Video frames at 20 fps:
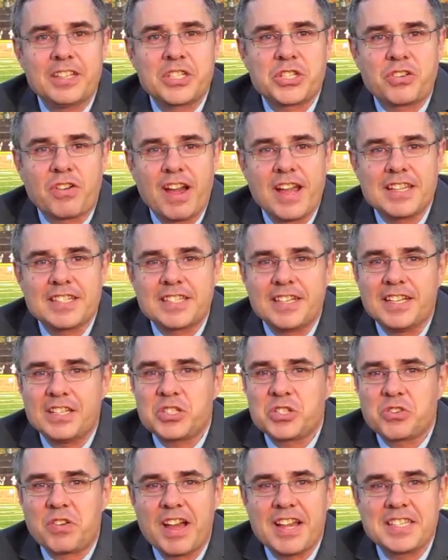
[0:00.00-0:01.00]
strikes, and it
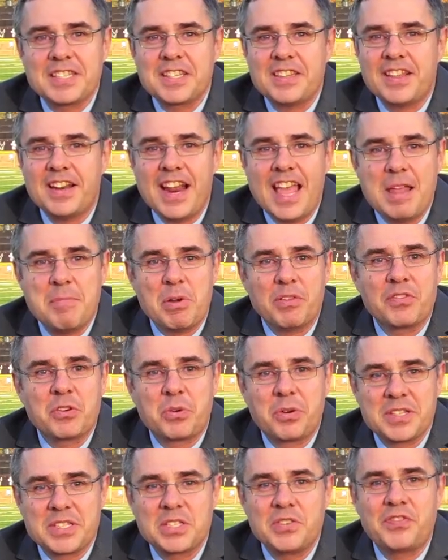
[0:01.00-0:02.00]
strikes in the name of
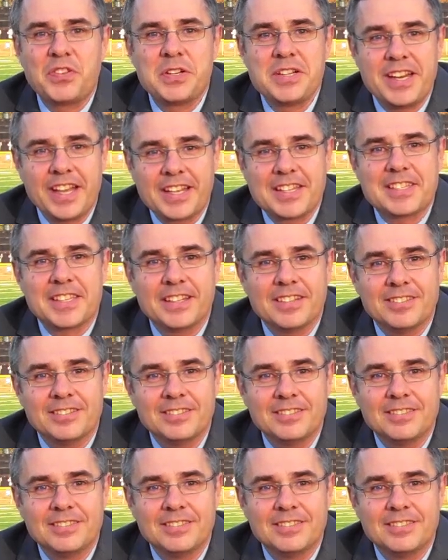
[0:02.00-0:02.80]
Christopher Dixon.